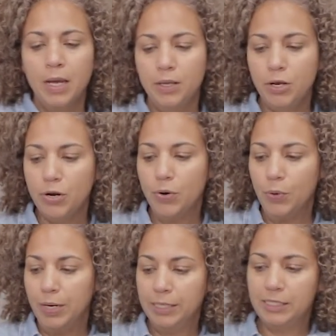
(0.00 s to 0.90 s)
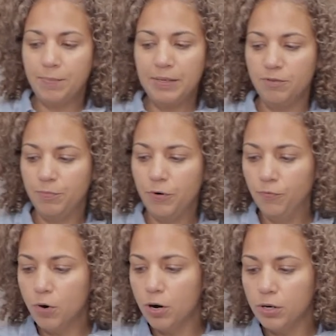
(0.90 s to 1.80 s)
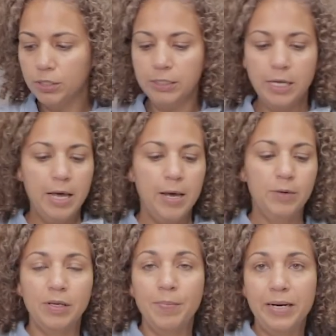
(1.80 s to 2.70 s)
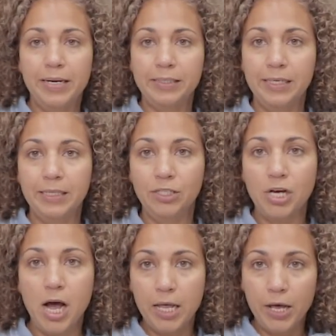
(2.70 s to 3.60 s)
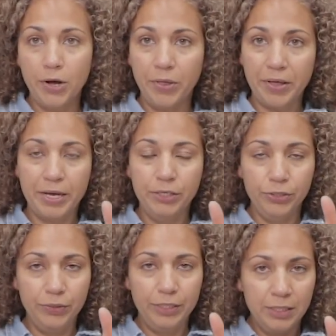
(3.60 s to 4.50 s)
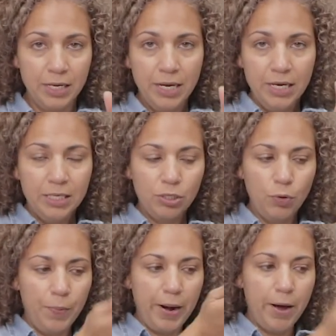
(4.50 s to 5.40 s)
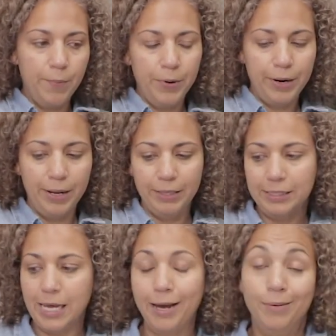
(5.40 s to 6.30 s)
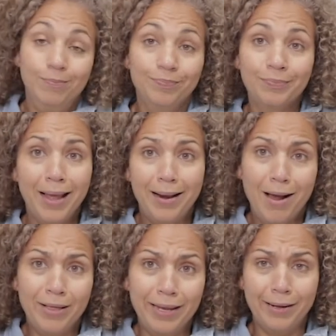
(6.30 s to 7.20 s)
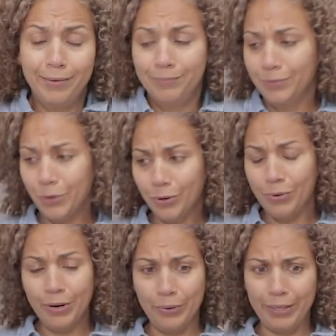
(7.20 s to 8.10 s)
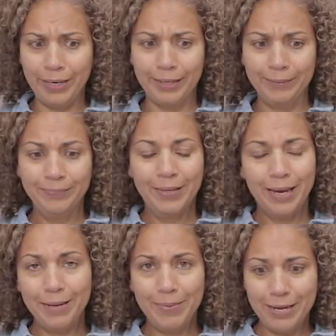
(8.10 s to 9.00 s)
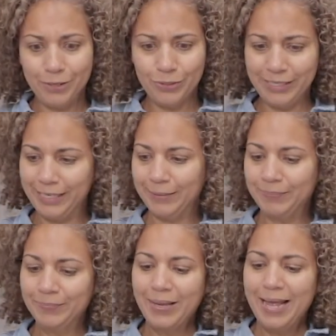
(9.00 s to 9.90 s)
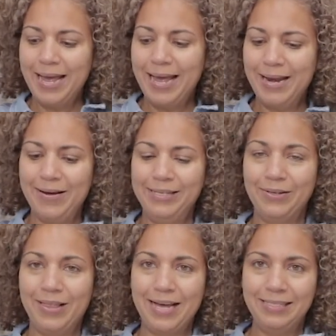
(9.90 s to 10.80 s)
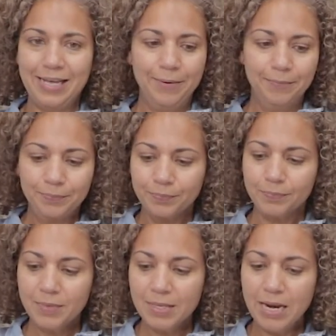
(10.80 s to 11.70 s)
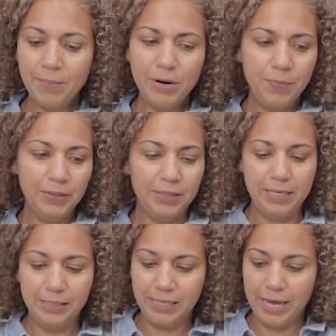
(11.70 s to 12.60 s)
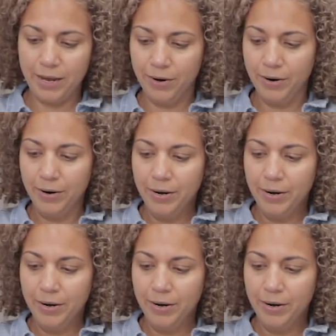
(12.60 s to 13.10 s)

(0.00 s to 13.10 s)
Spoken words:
you know, it's the best of both worlds. If somebody doesn't eat the chocolate, all they can do is scoop it out, put it on the side, and I'll eat it. Or Logan will eat it. Anybody else will eat it. Anyway, so that's it. Now I'm gonna put this layer